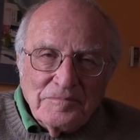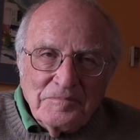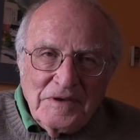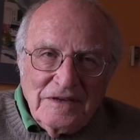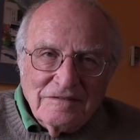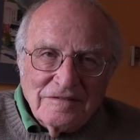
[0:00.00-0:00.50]

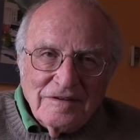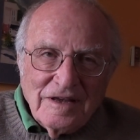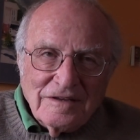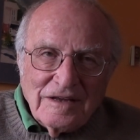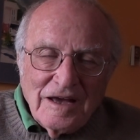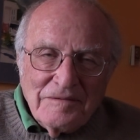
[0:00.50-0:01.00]
piece
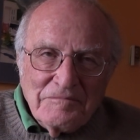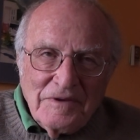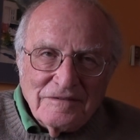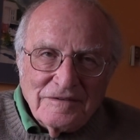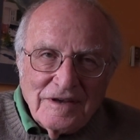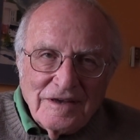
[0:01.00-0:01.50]
that I'm
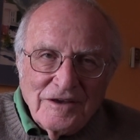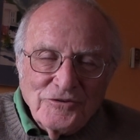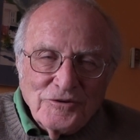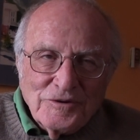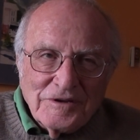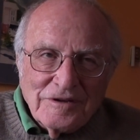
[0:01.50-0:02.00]
missing in
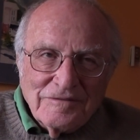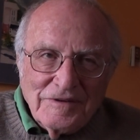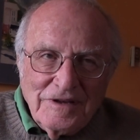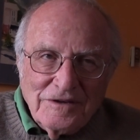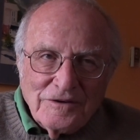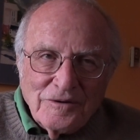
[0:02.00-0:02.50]
your little
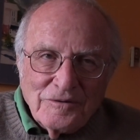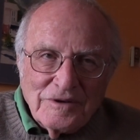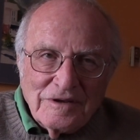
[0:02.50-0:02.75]
video